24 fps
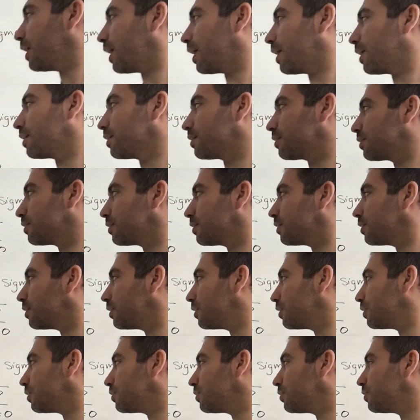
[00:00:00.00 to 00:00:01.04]
at
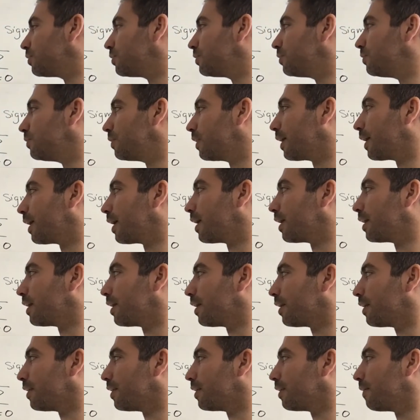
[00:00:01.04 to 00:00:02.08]

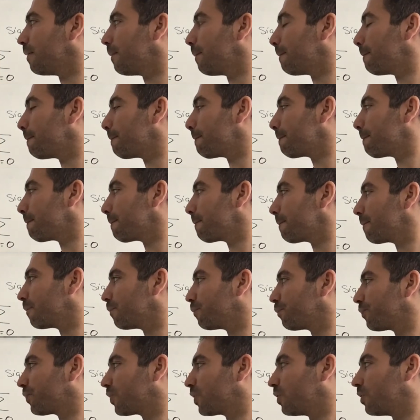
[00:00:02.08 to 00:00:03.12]
2n.
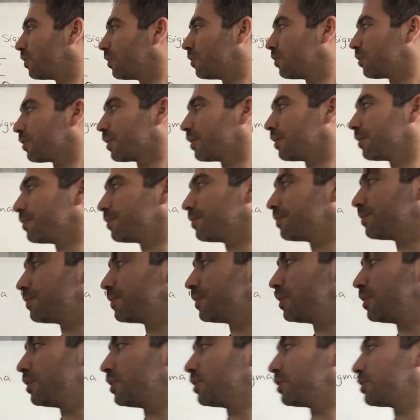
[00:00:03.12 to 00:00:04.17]
Okay.
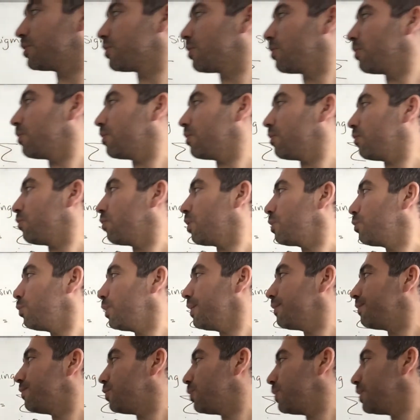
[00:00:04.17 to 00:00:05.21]
So one way
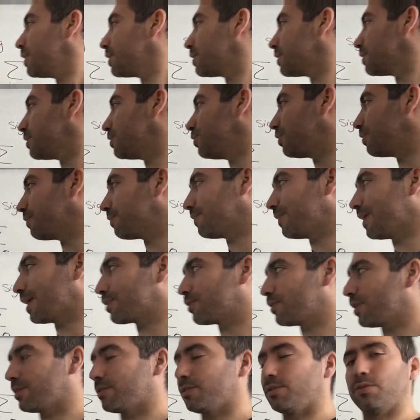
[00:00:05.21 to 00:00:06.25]
of doing this is you could factor
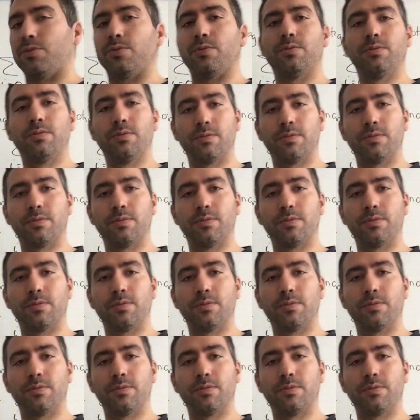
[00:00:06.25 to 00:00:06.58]
out a 2,